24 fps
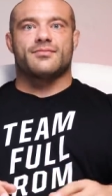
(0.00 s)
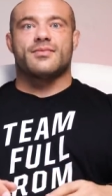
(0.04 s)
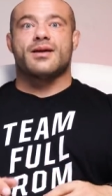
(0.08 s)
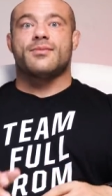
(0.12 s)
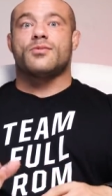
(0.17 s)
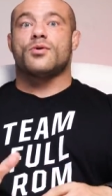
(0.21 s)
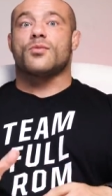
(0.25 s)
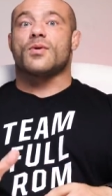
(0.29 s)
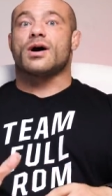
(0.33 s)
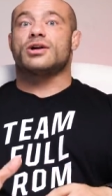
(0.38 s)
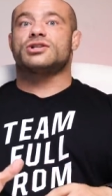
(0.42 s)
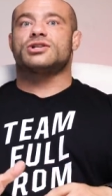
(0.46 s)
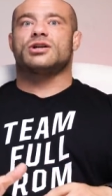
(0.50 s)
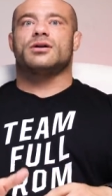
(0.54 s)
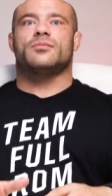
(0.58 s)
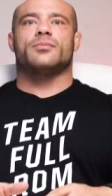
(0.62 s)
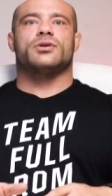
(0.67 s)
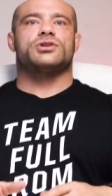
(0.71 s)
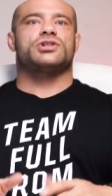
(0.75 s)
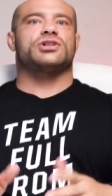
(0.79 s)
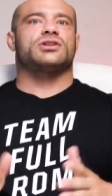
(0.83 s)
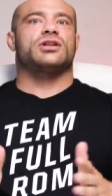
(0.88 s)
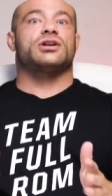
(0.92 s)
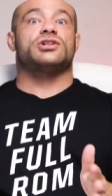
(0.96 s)
maybe watching a
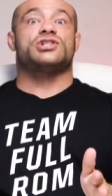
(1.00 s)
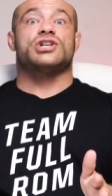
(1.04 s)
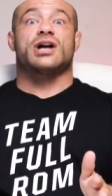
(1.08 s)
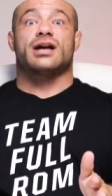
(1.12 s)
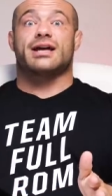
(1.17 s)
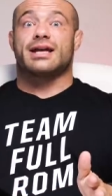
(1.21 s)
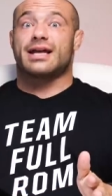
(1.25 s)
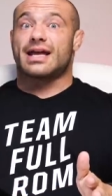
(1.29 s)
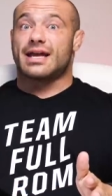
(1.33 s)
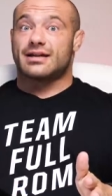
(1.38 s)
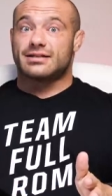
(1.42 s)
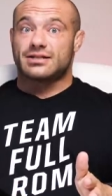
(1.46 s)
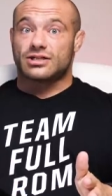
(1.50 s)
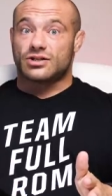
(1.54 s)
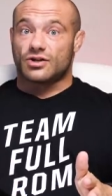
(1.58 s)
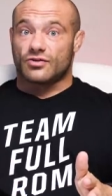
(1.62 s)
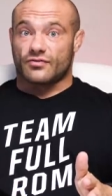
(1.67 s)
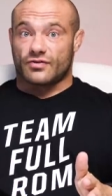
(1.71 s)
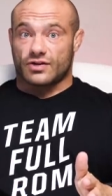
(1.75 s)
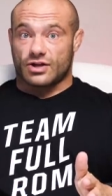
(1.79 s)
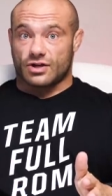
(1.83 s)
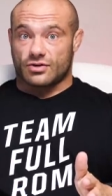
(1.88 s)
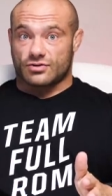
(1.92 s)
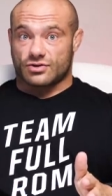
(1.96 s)
bunch of like Jonnie
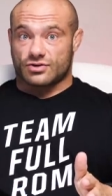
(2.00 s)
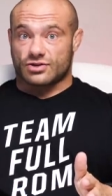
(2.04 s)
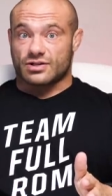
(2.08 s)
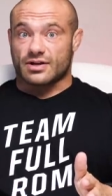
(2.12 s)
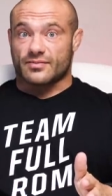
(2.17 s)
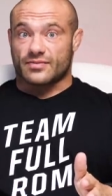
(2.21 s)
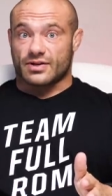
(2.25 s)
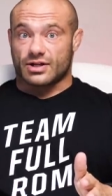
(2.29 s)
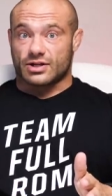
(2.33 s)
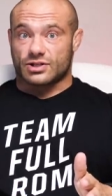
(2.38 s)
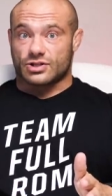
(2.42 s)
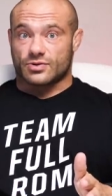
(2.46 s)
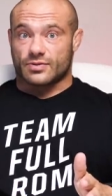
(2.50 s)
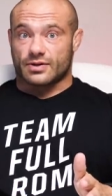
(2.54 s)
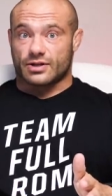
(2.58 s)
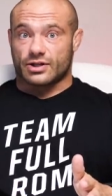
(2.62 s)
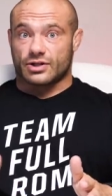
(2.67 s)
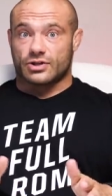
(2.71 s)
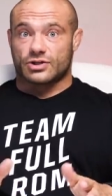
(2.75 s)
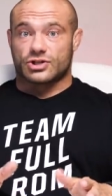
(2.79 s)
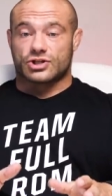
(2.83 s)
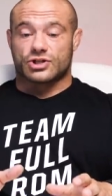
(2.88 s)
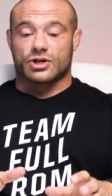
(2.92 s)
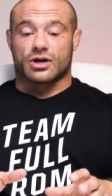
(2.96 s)
Candito videos or something is a really
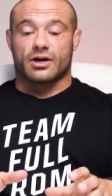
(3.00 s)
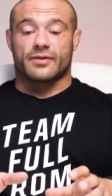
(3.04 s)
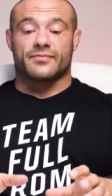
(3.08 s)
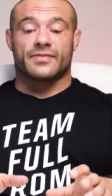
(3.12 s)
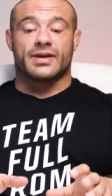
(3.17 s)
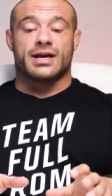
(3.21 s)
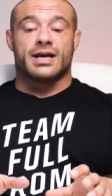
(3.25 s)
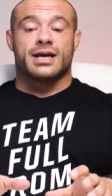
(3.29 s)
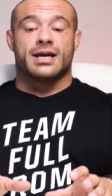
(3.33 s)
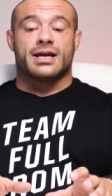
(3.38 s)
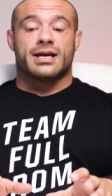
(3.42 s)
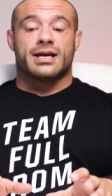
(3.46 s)
good start,